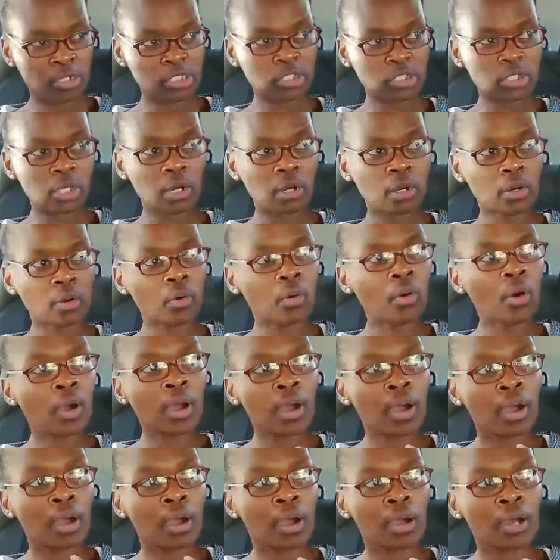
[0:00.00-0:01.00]
So
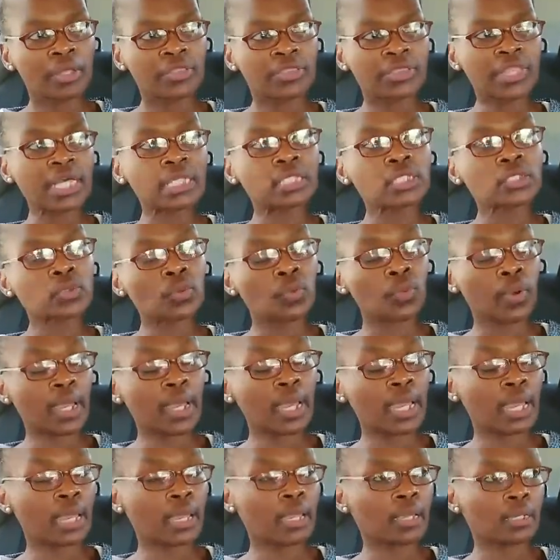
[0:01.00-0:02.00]
that's
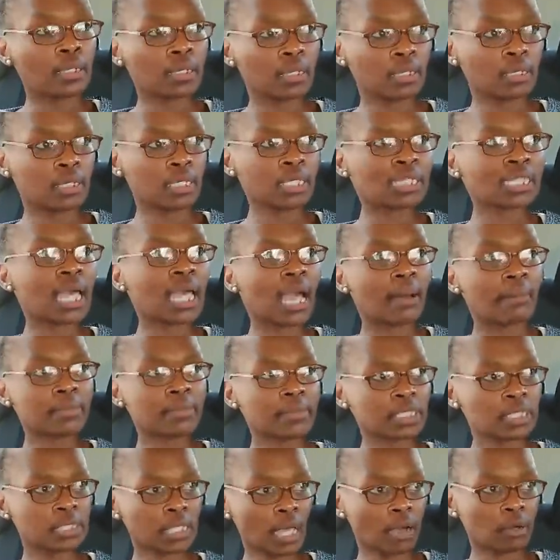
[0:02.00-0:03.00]
where it
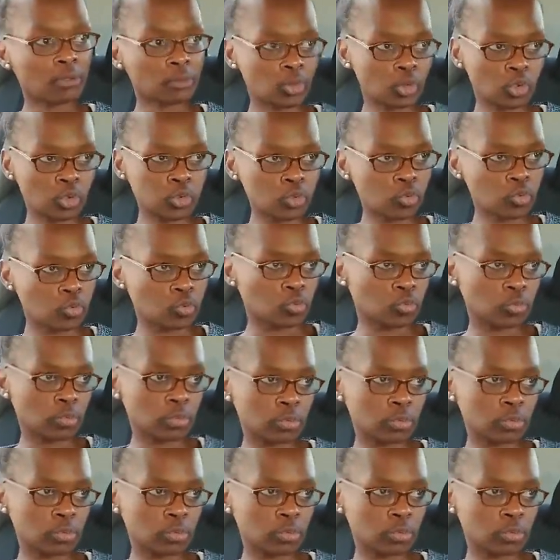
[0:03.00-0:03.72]
comes down to.